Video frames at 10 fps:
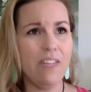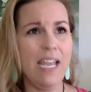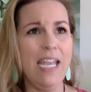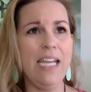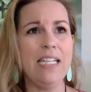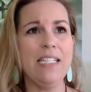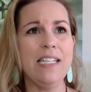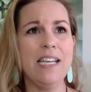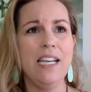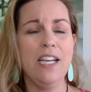And
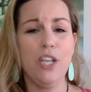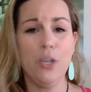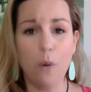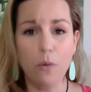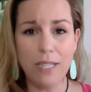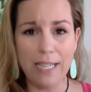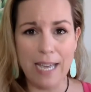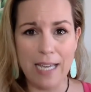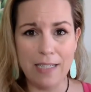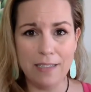you only
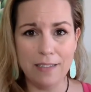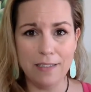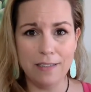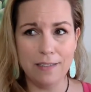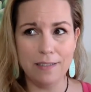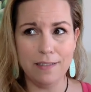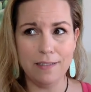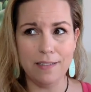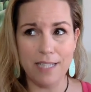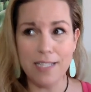get
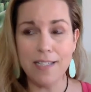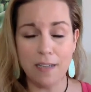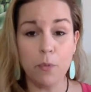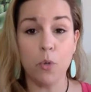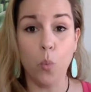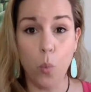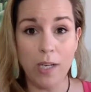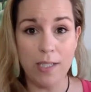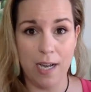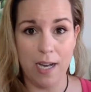this summer
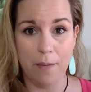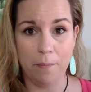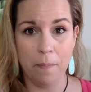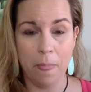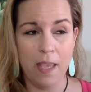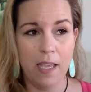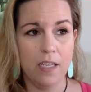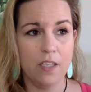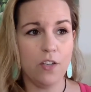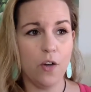one time.
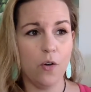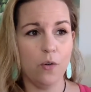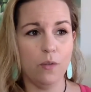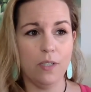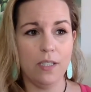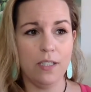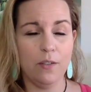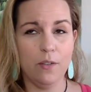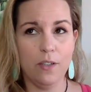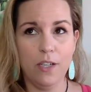So
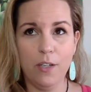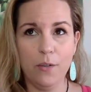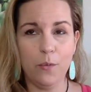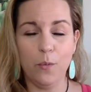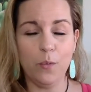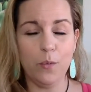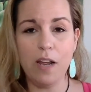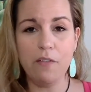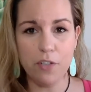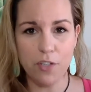
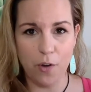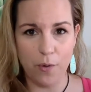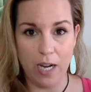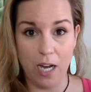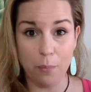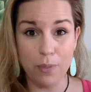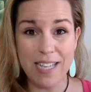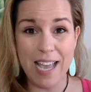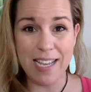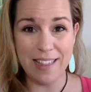whatever's going on,
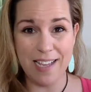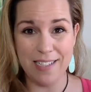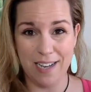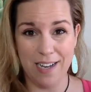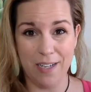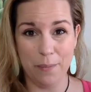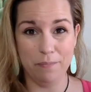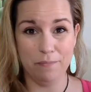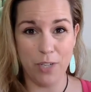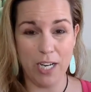protect that time,
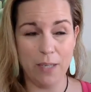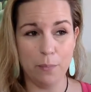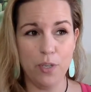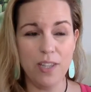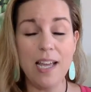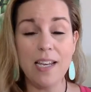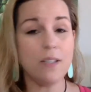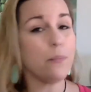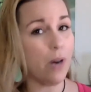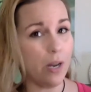right? Put that as
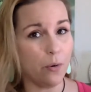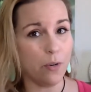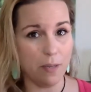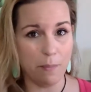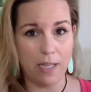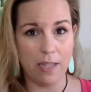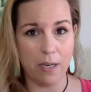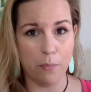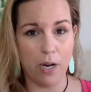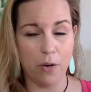a priority, make that
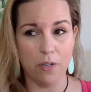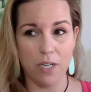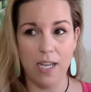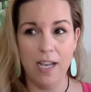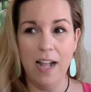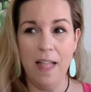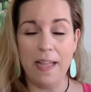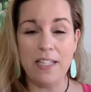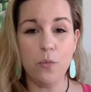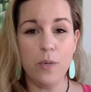a priority.
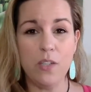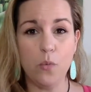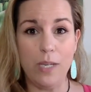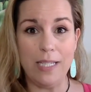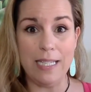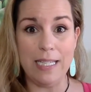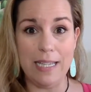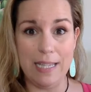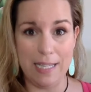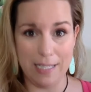That's the reason we did
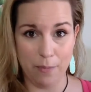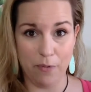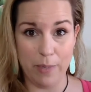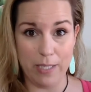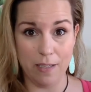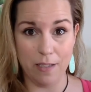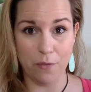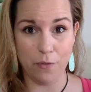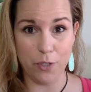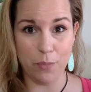this type of business in the
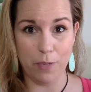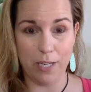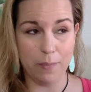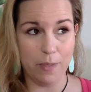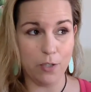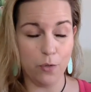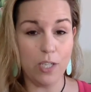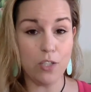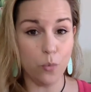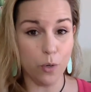first place, because you
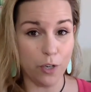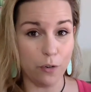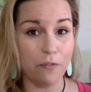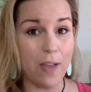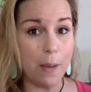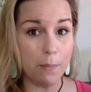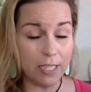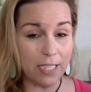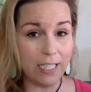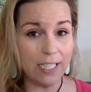get to work your
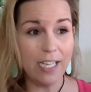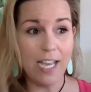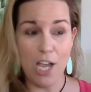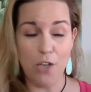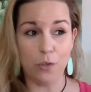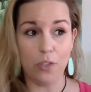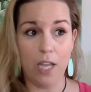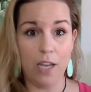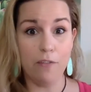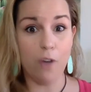family and your
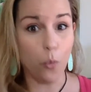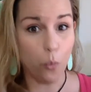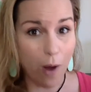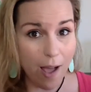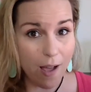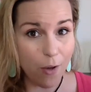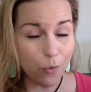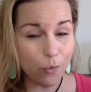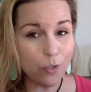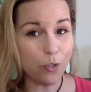life
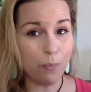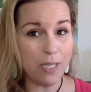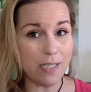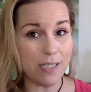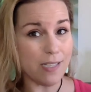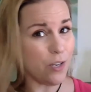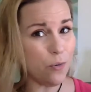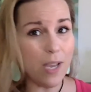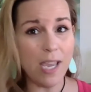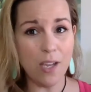around your business, and you
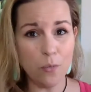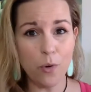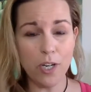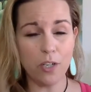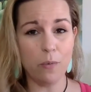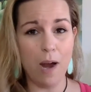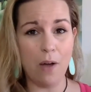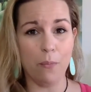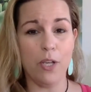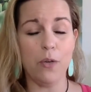can work it
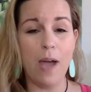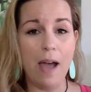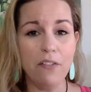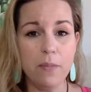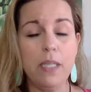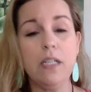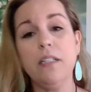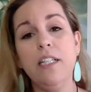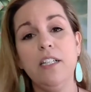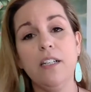around, but you have to be
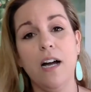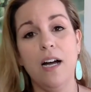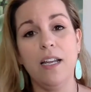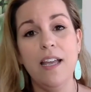clear on